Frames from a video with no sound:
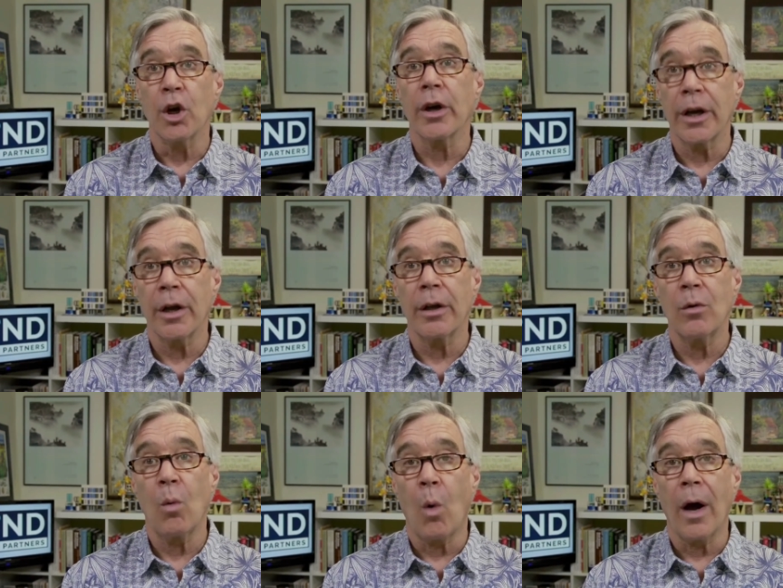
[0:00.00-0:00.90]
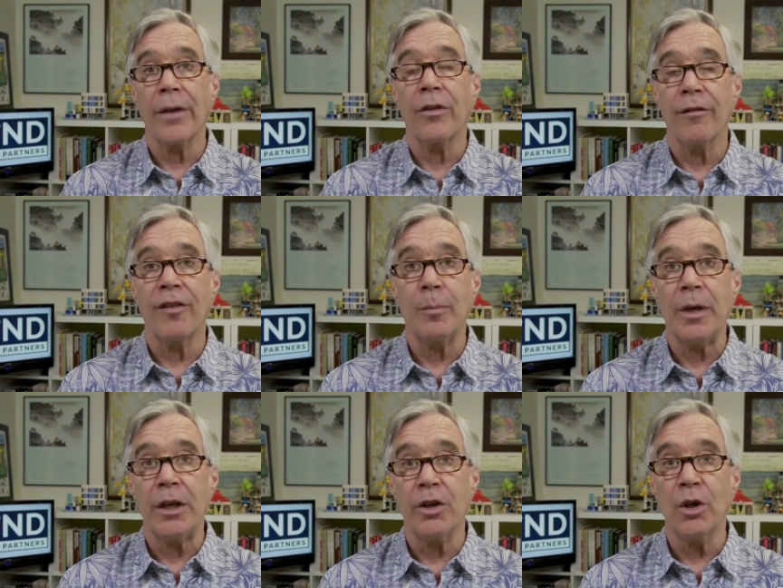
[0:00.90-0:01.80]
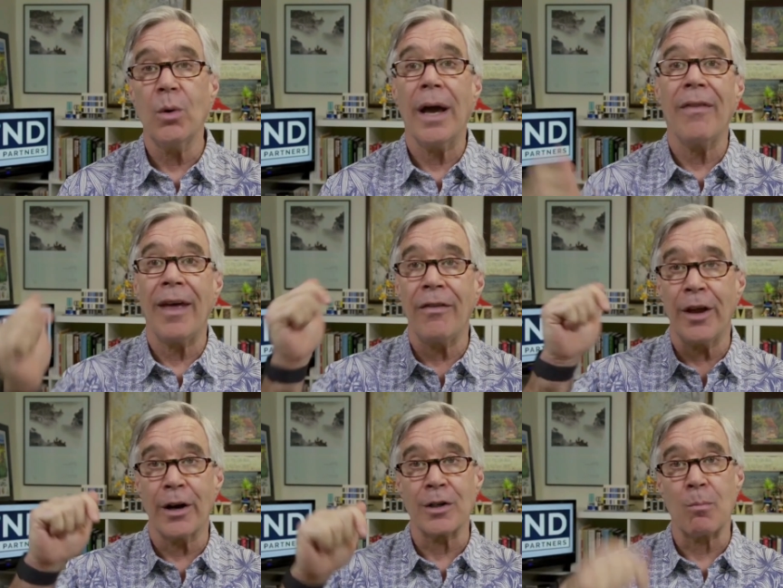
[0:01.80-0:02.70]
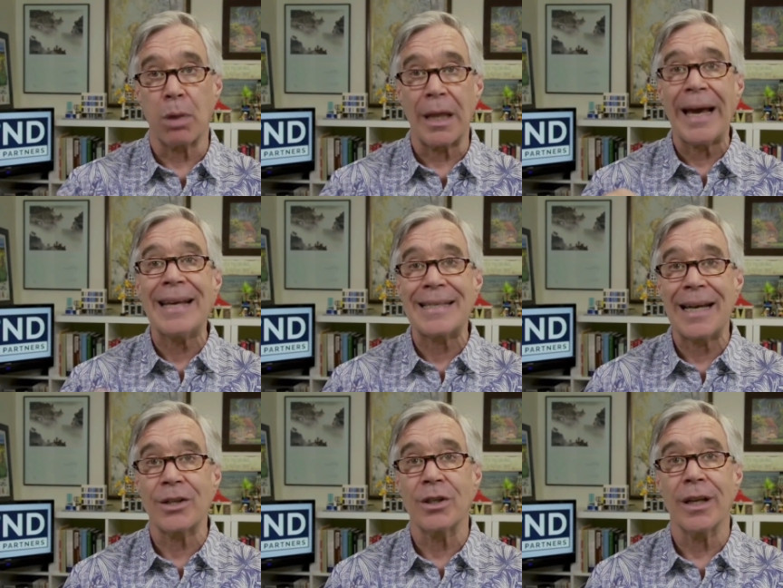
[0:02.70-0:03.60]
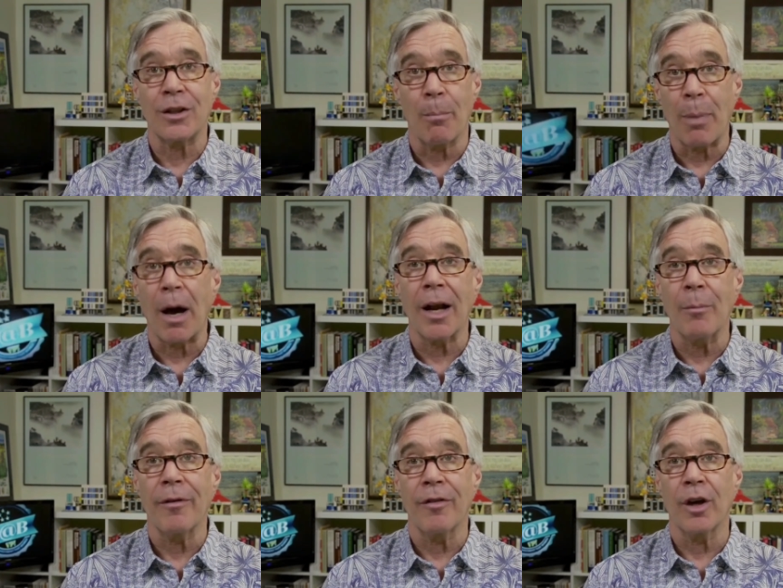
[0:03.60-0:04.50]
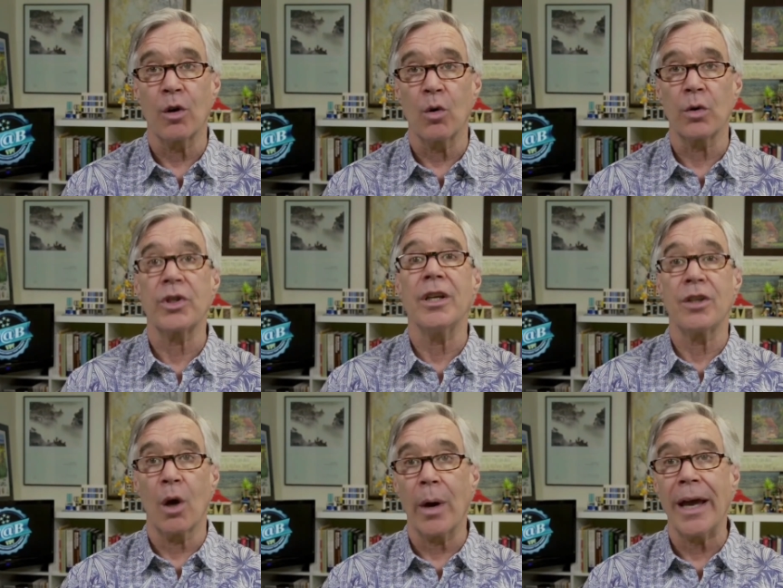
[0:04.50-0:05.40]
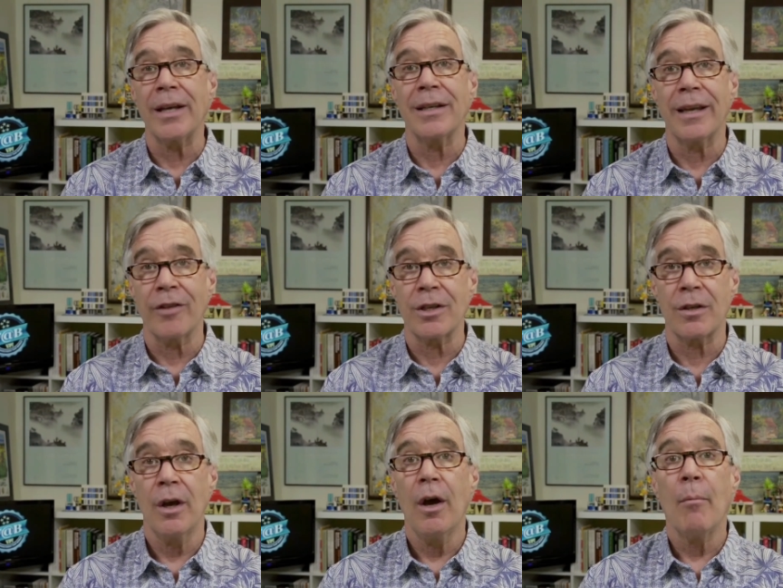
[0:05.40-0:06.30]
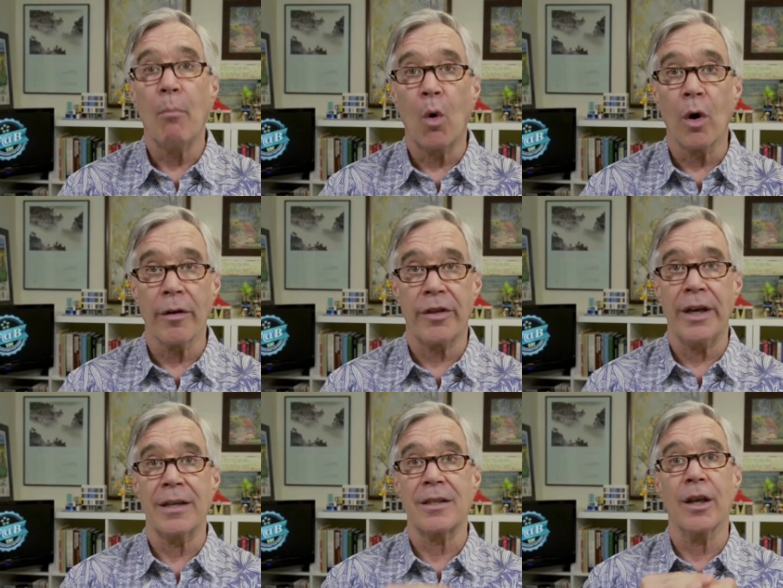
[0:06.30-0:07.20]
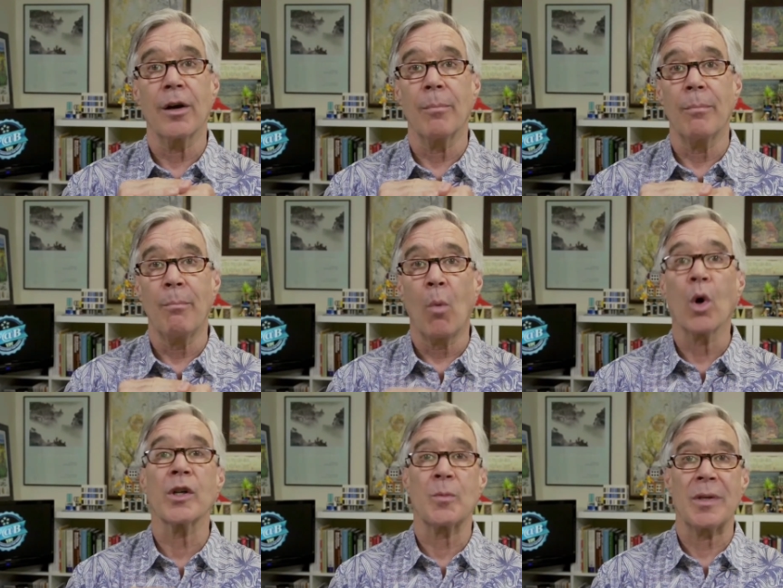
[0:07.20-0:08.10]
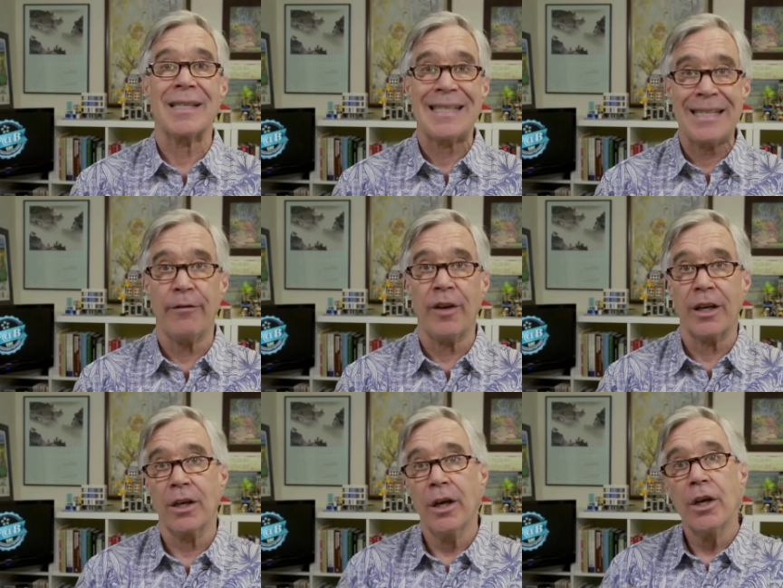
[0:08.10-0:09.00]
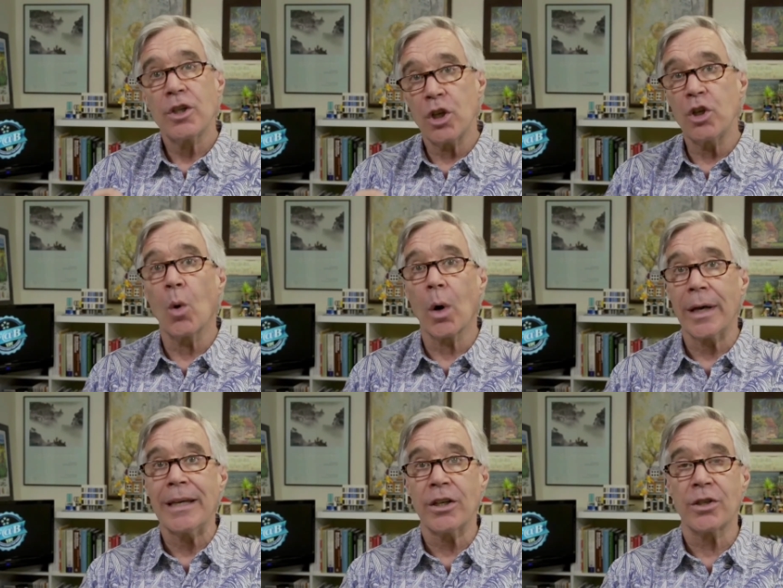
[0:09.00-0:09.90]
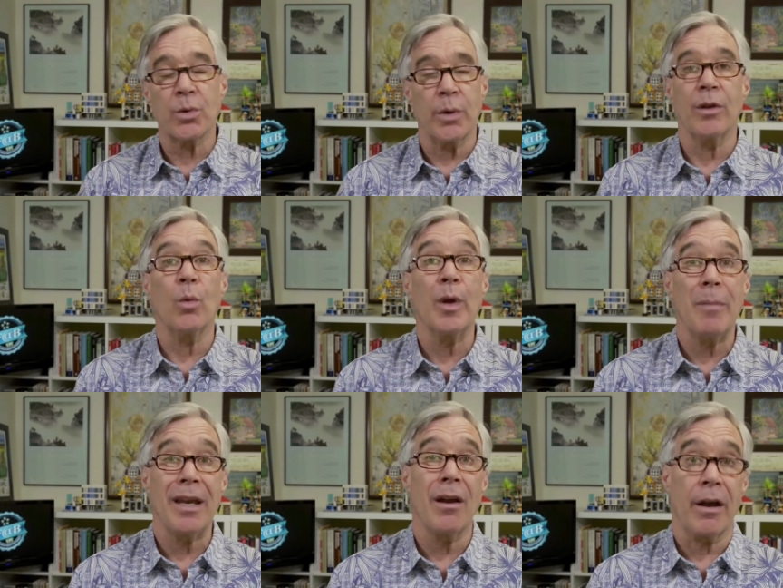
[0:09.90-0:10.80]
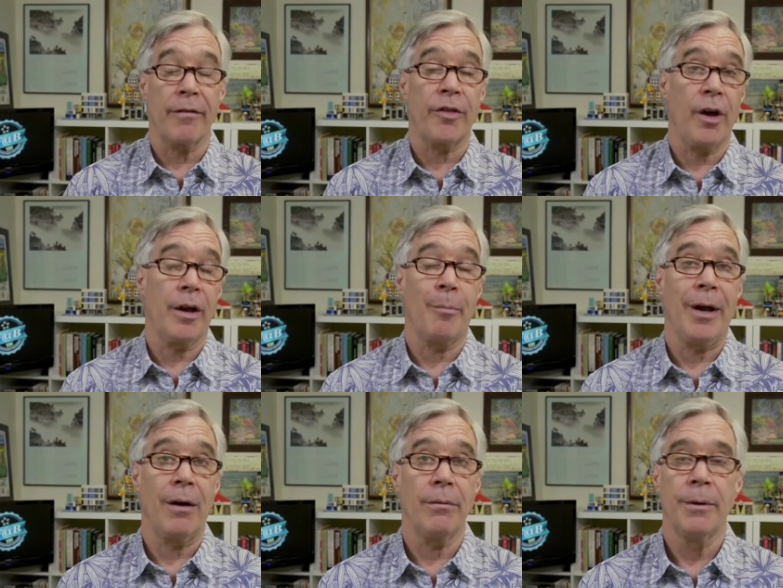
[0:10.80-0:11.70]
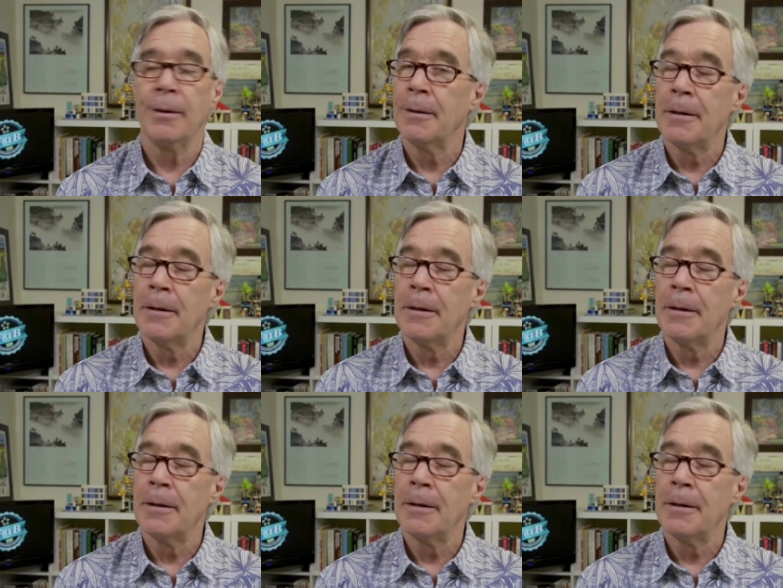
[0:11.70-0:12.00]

you're going to want the VP to do? And then there's blank section at the bottom of the Google Sheet to go ahead and give us more things that are more specific to your industry that we may not have thought about.